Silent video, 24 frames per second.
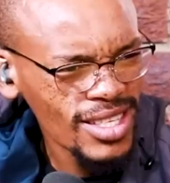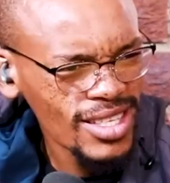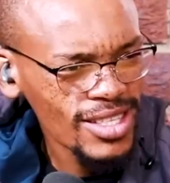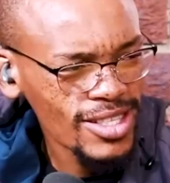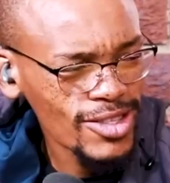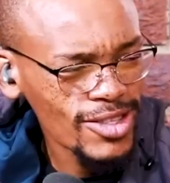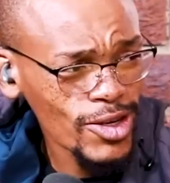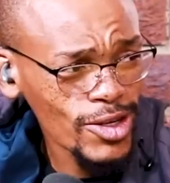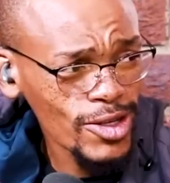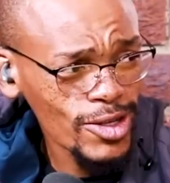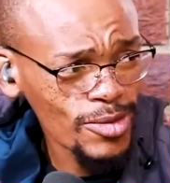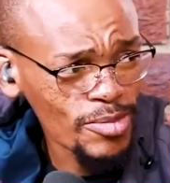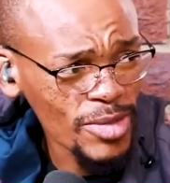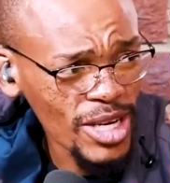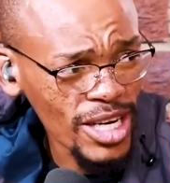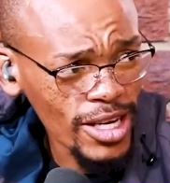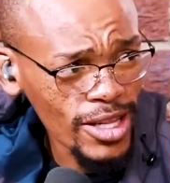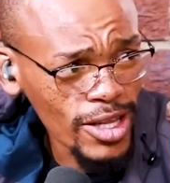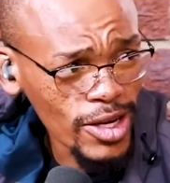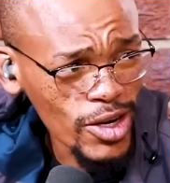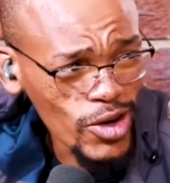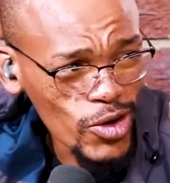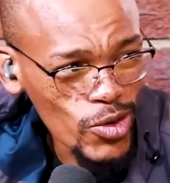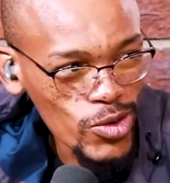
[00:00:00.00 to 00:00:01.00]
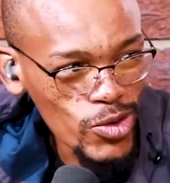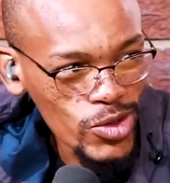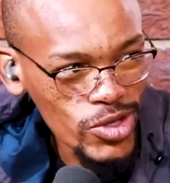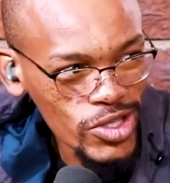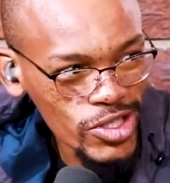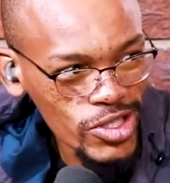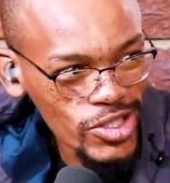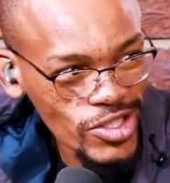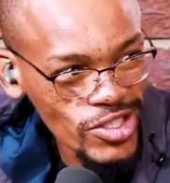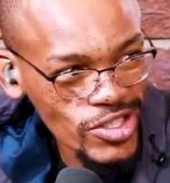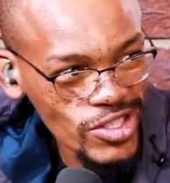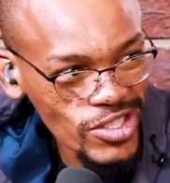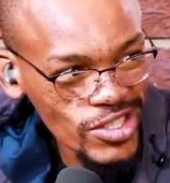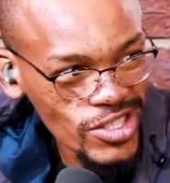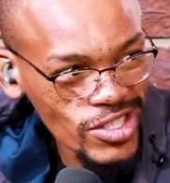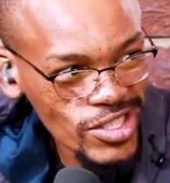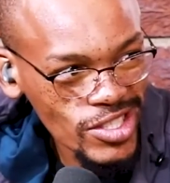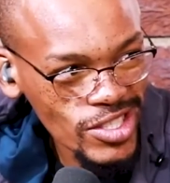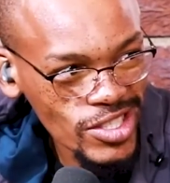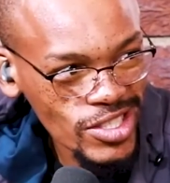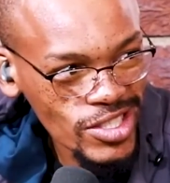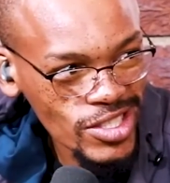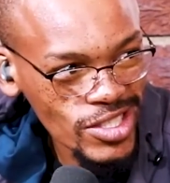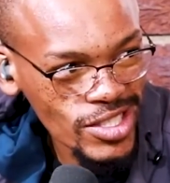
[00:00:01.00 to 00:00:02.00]
Not better than good.
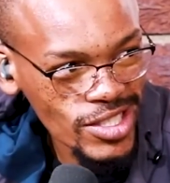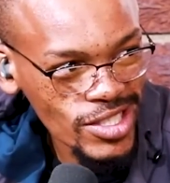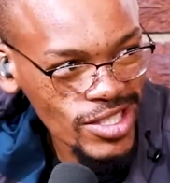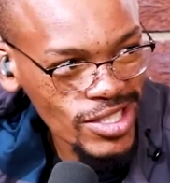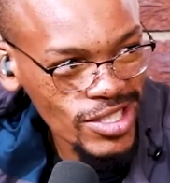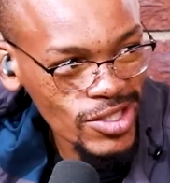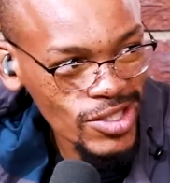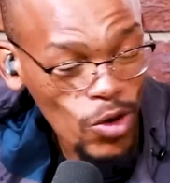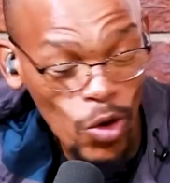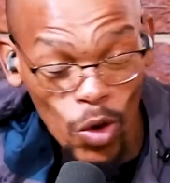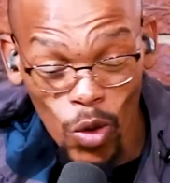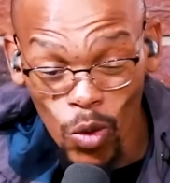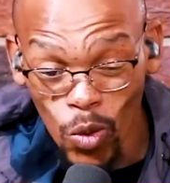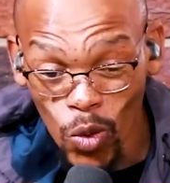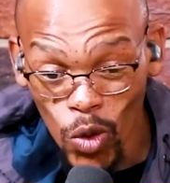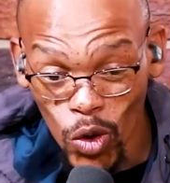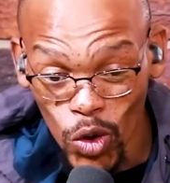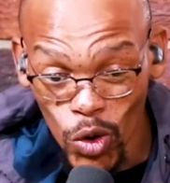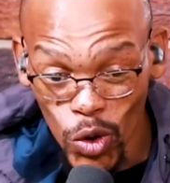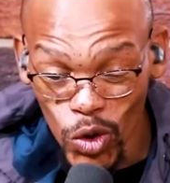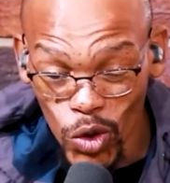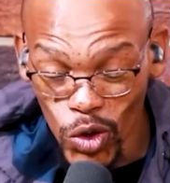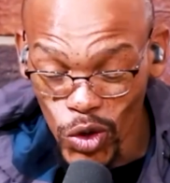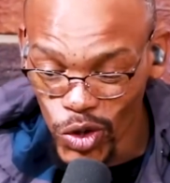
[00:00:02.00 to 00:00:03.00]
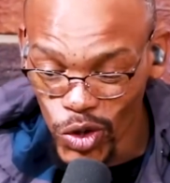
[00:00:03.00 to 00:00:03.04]
Oh, Wololo.